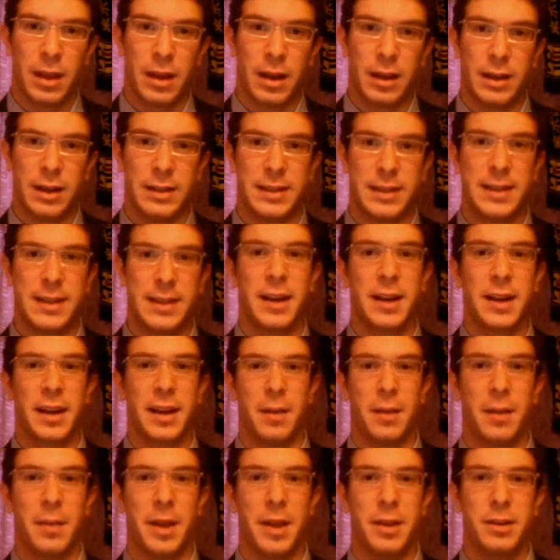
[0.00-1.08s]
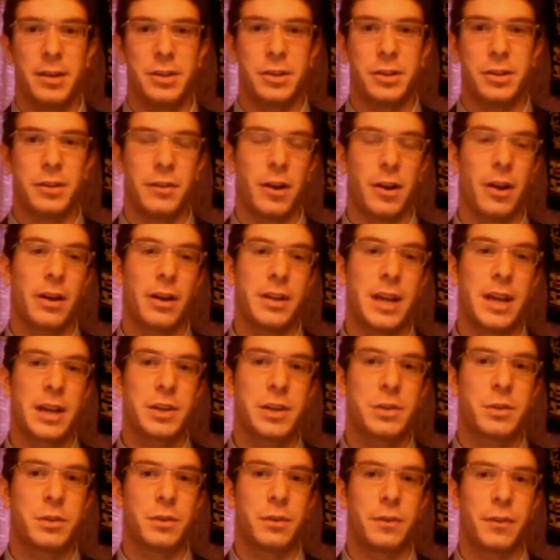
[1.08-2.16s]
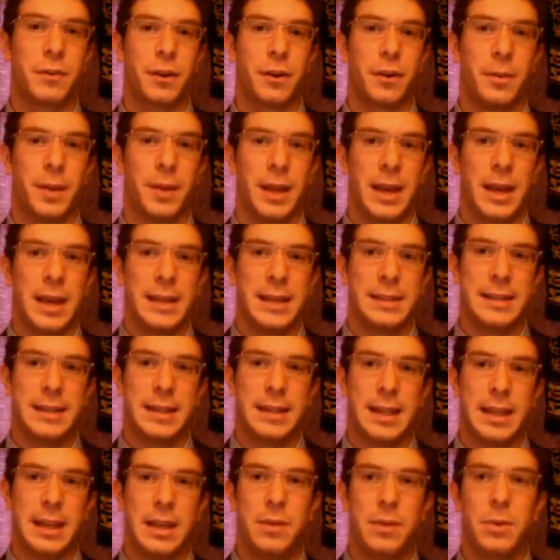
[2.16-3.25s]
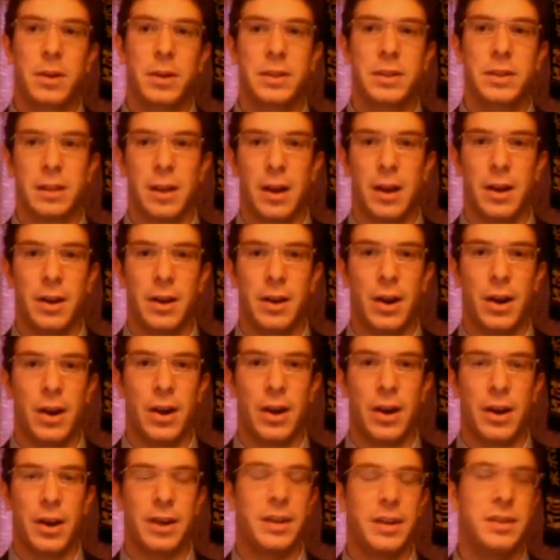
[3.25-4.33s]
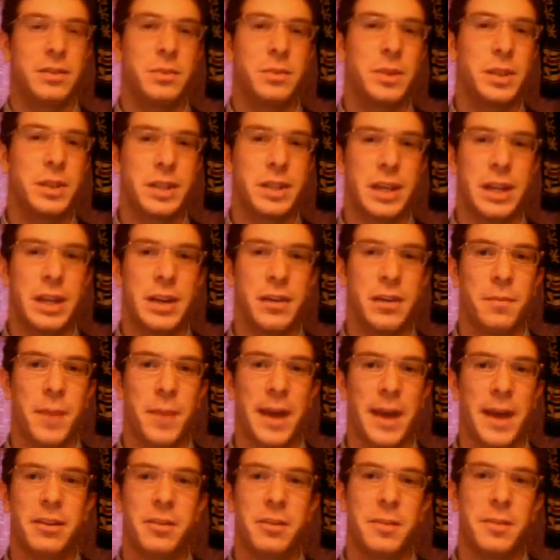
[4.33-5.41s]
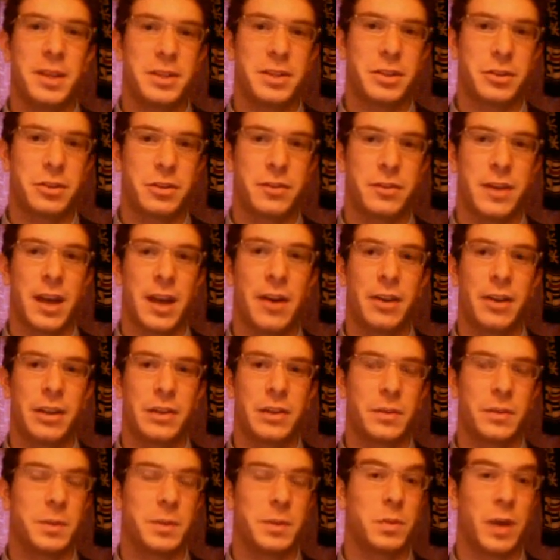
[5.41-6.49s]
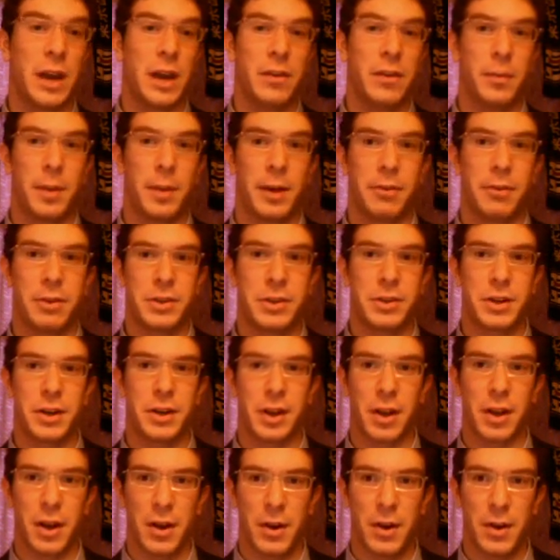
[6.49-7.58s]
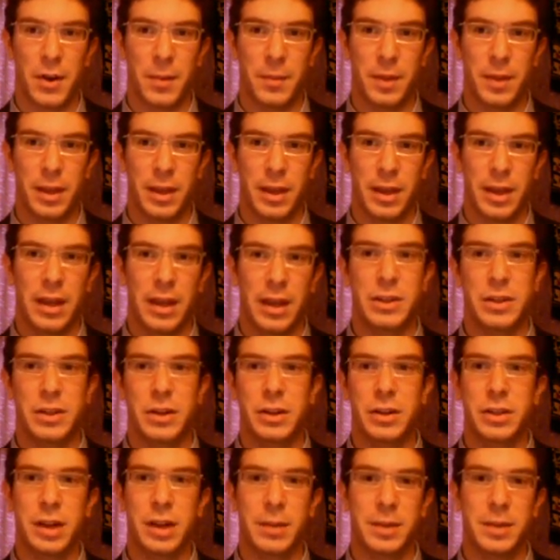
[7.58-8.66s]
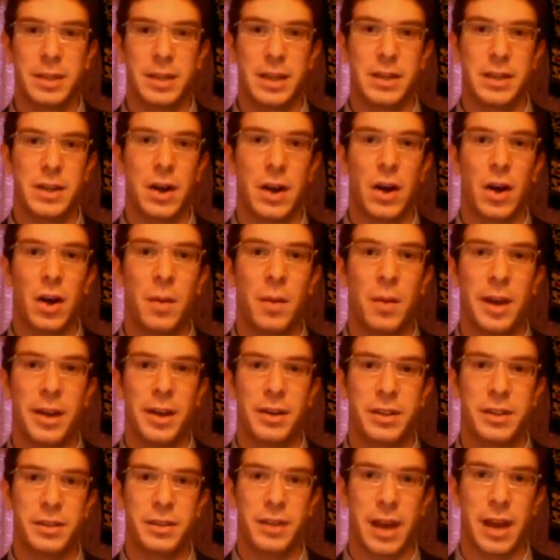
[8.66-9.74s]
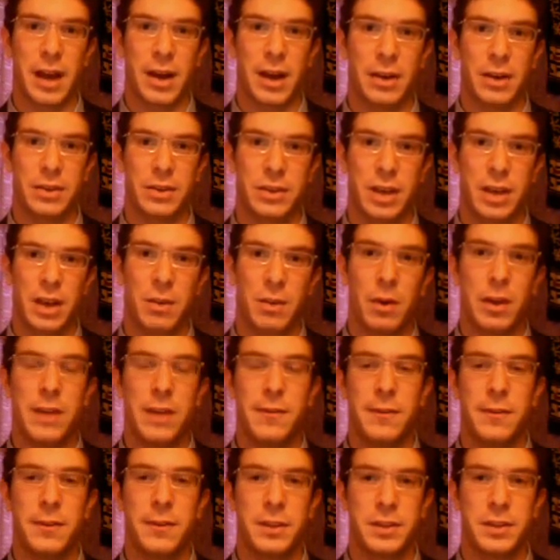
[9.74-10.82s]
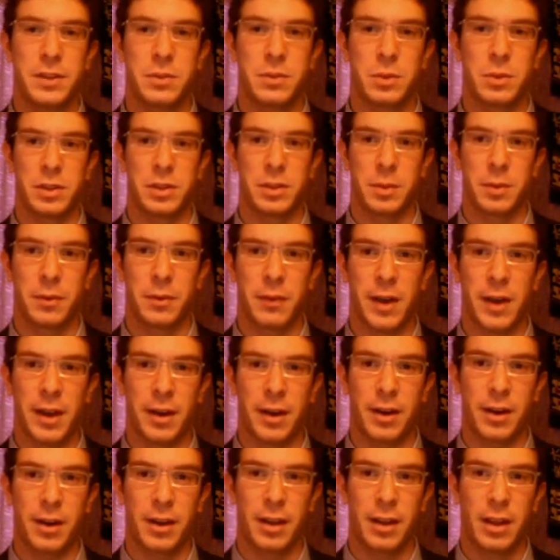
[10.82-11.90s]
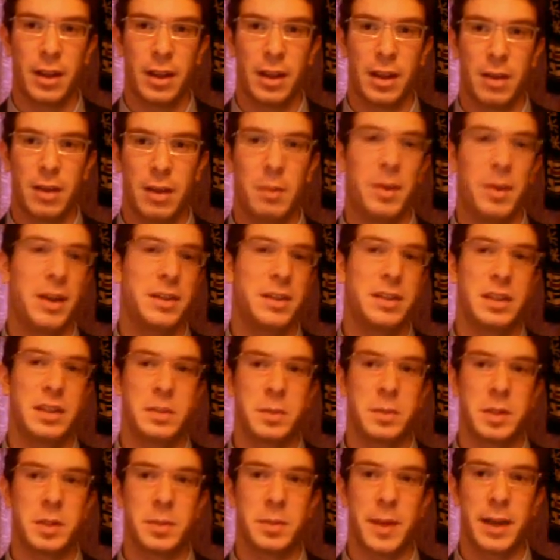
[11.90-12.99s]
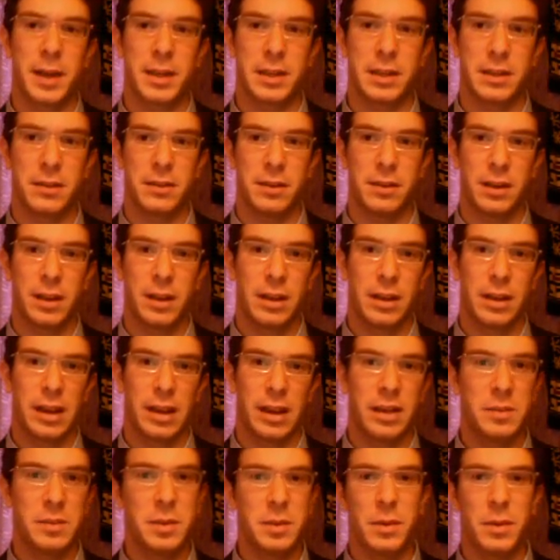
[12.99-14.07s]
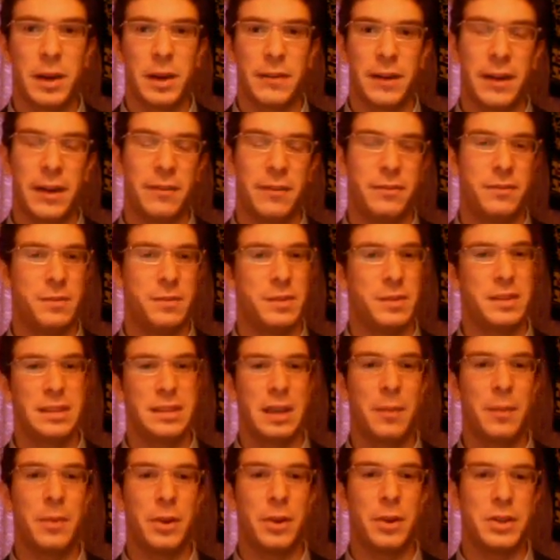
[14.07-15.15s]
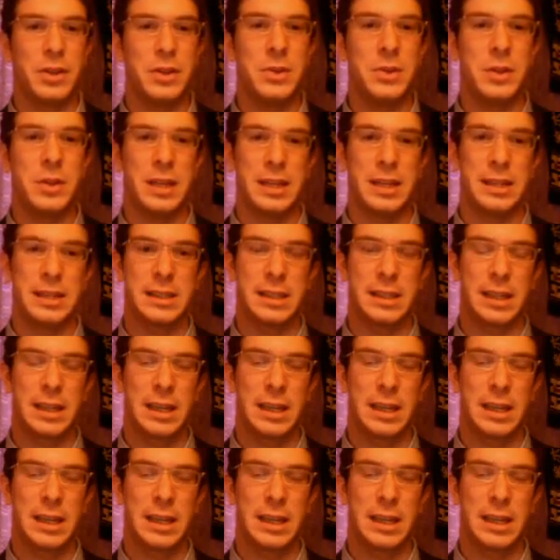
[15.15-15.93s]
Tadaka, a manager of an architectural firm, said that he works long and hard and doesn't wish to hear petty domestic trivialities from his wife upon returning home, and it's her job to tend to all matters of the house while he fulfills his role as a provider. But because of this perspective, the husband and wife have separate duties.